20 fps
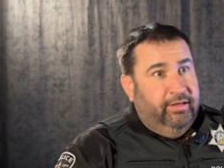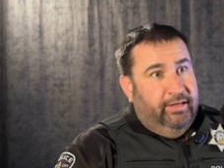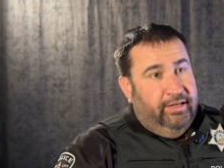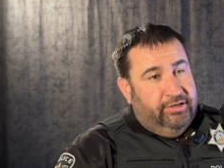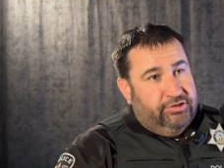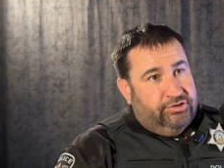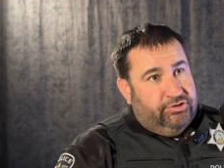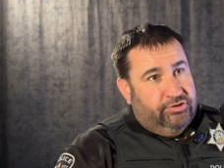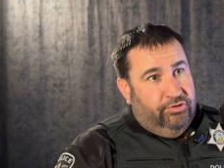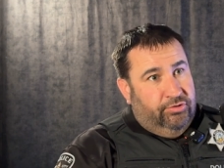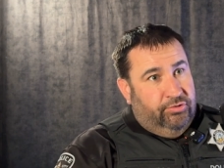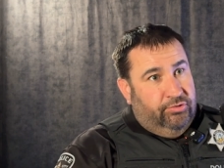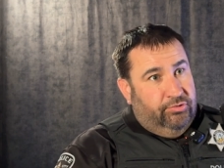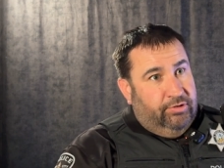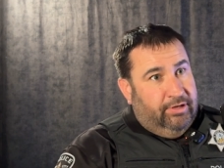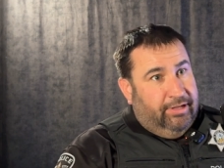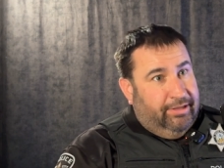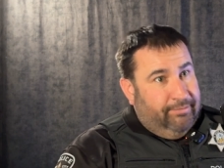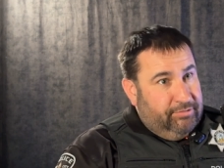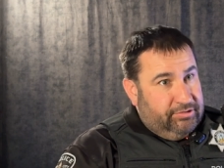And
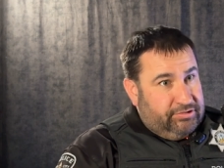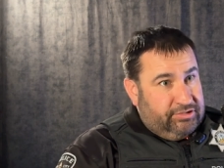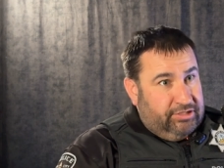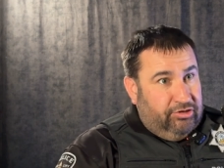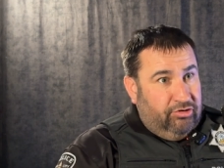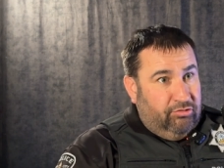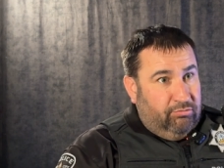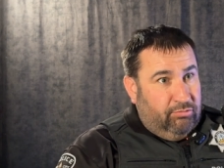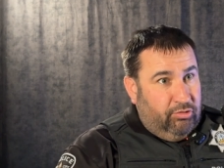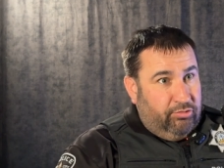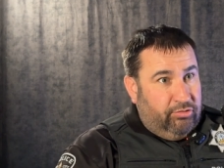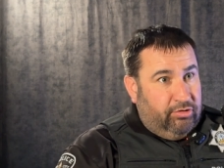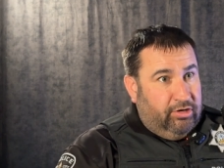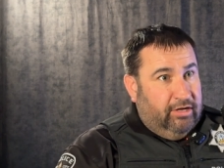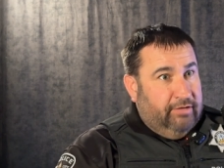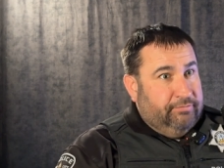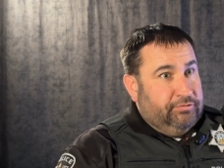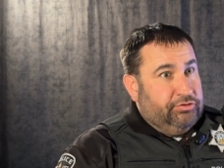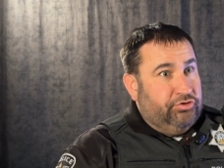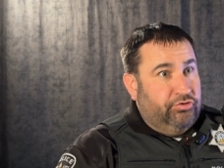so I'm the senior motor
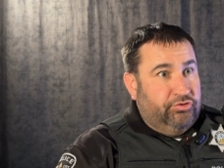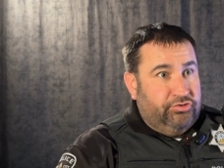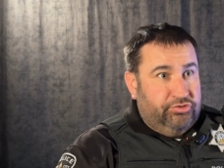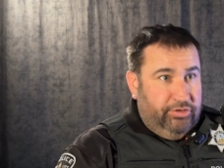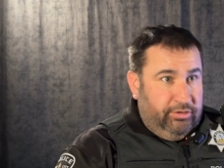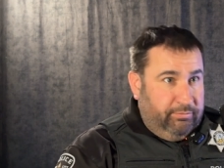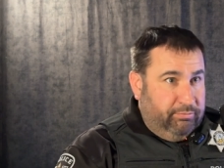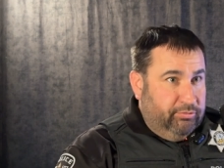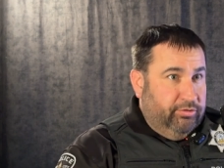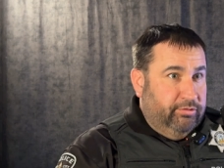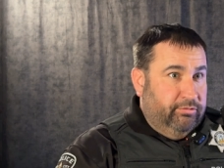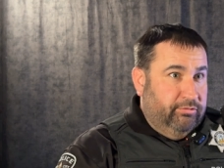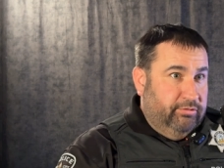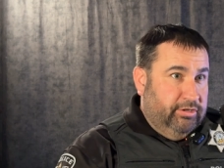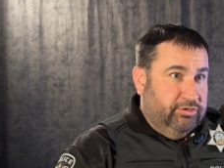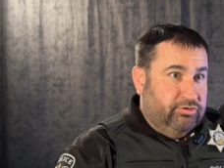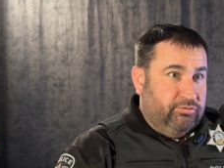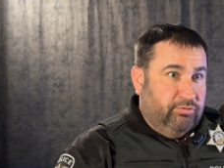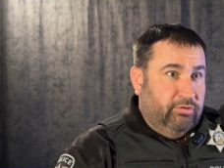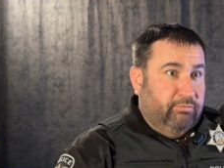officer, so they put
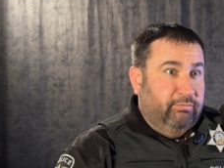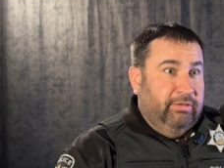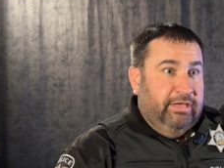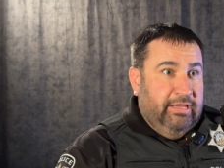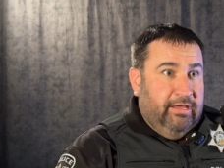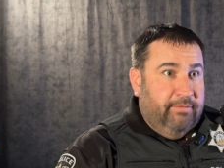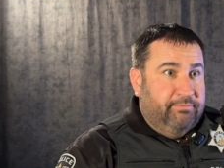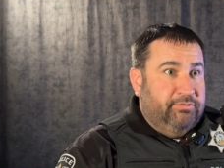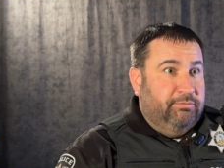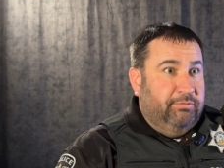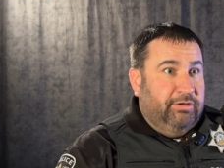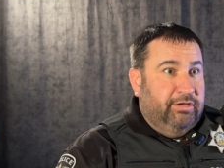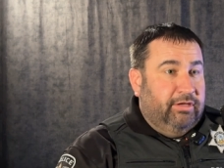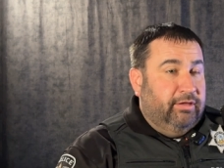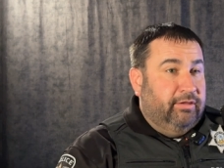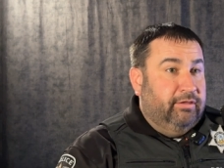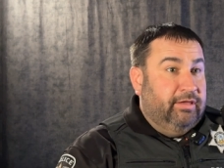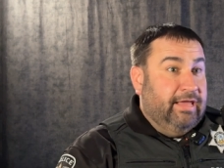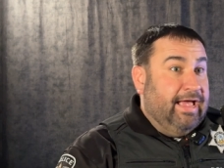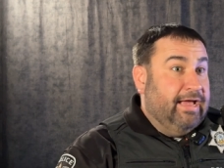they swung me up to
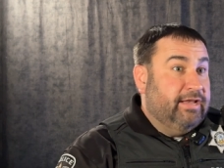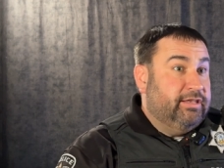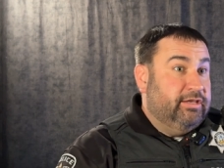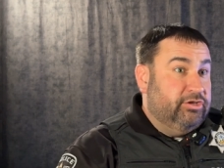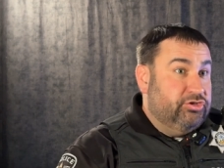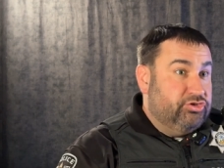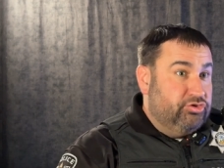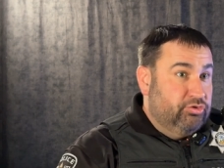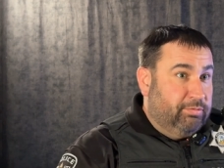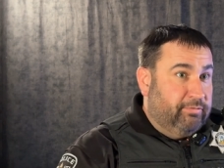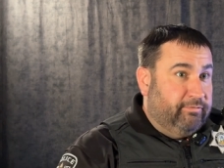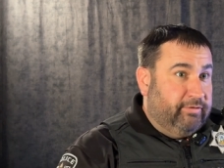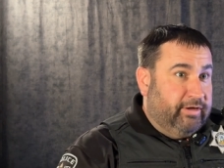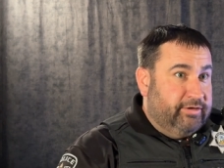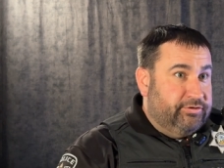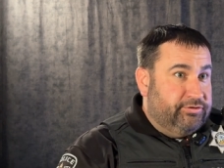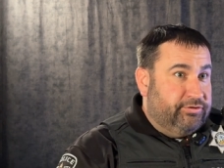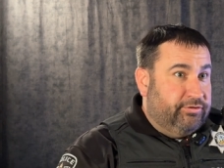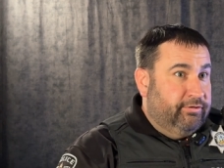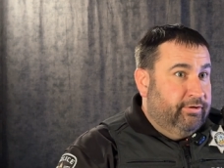being the acting
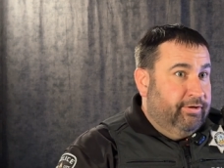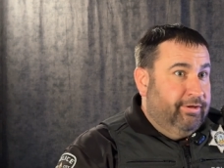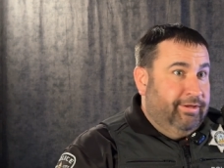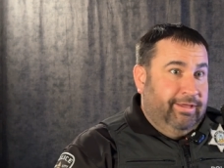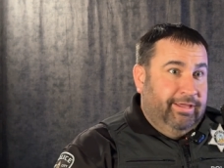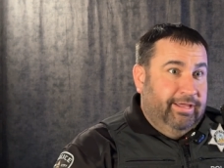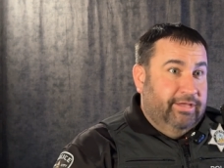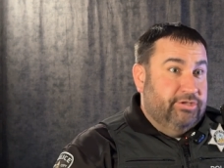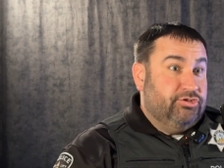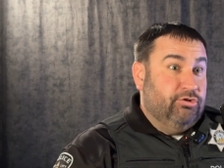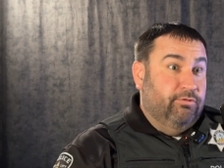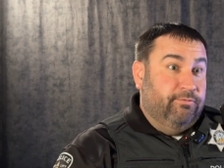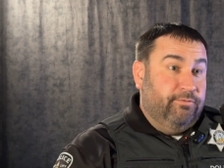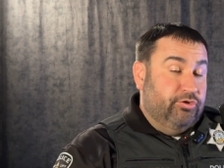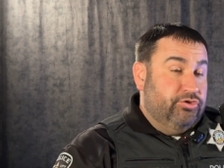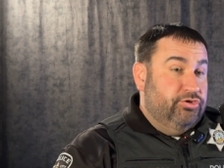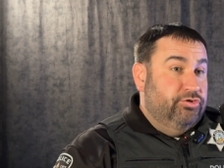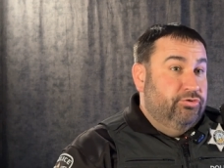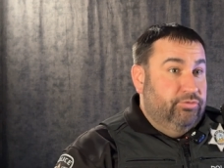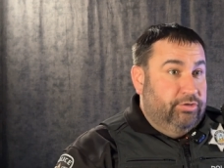supervisor. And so
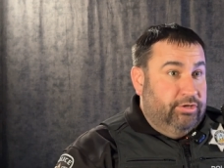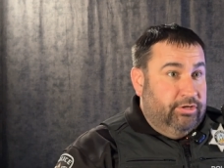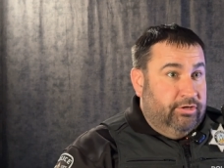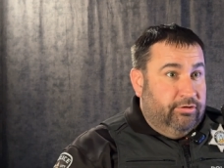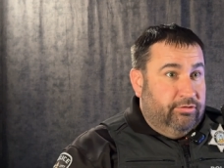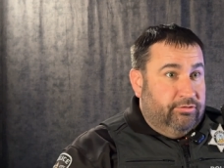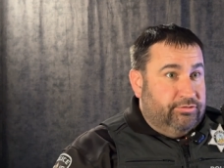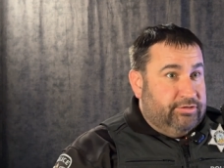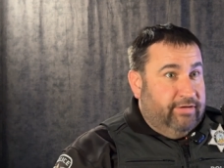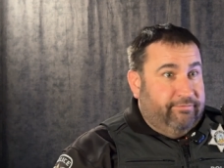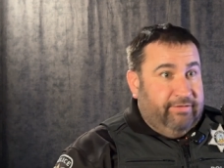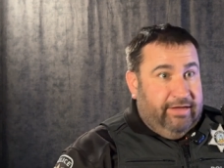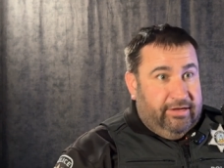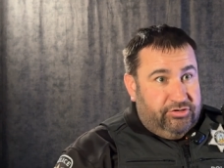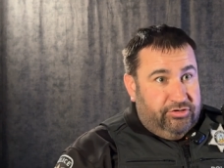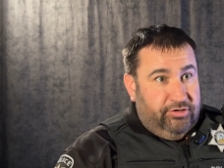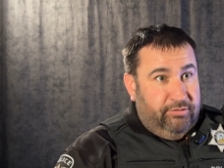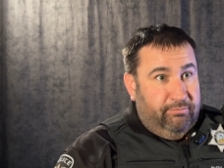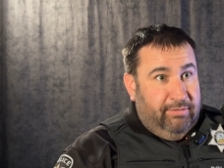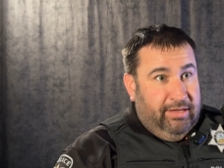for two years, I've
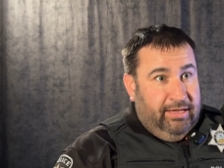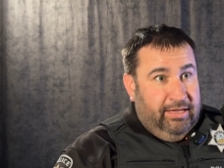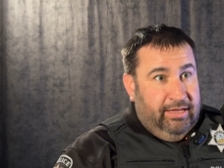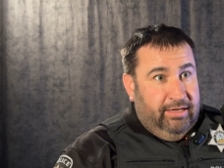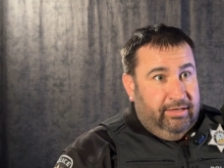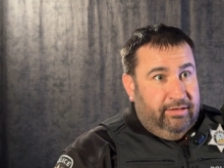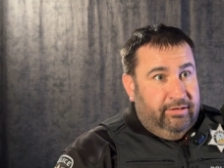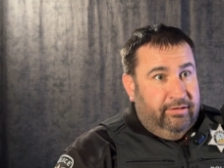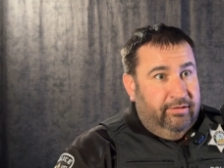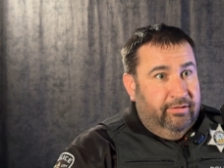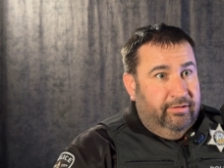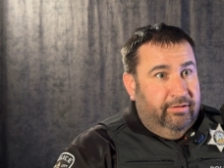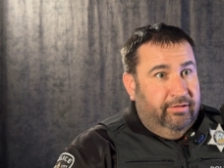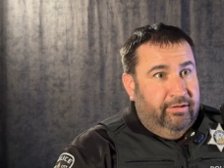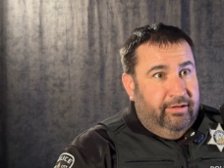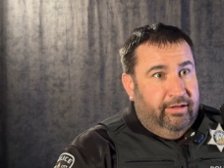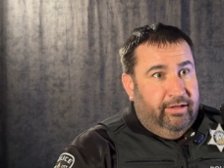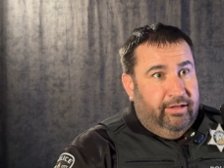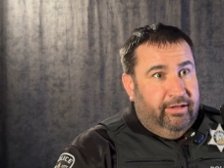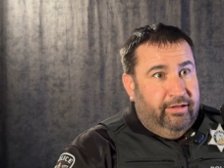actually made
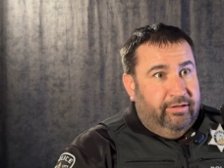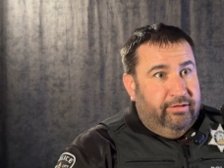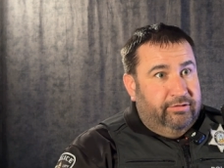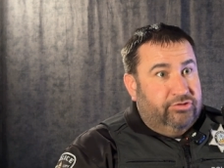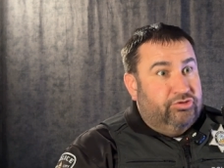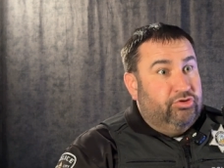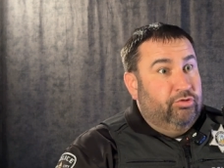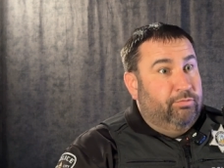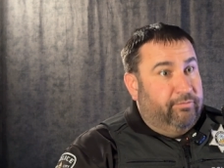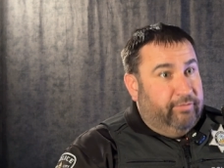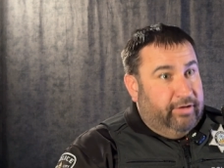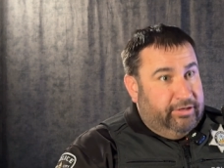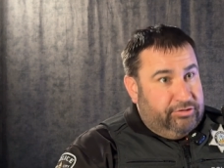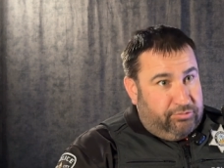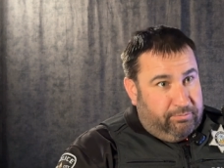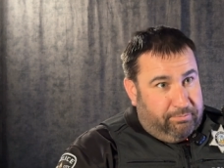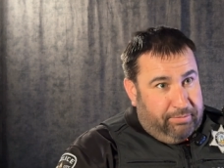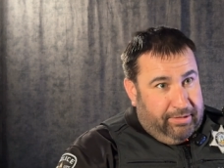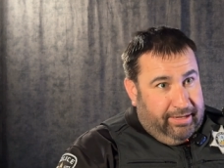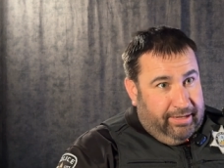uh,
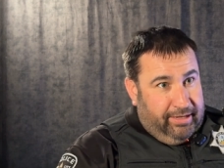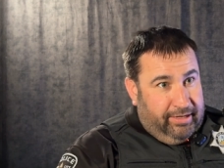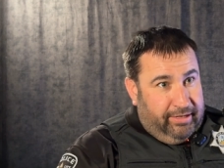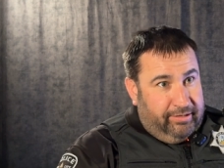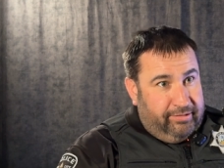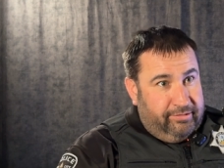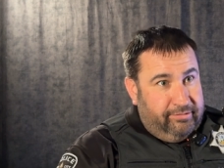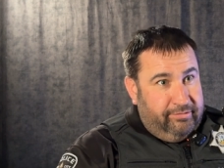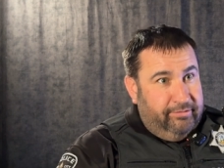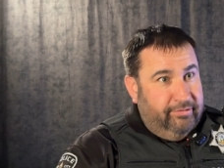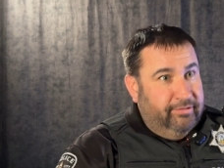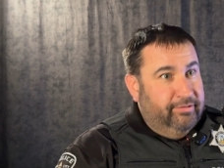supervisor pay.